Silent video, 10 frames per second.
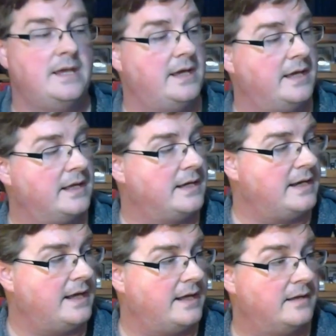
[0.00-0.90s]
And
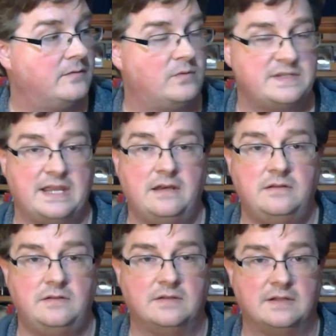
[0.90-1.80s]
once again,
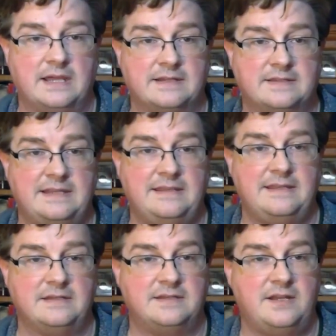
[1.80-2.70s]
you can kind of see the
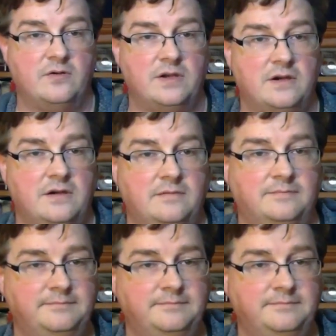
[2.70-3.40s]
interior.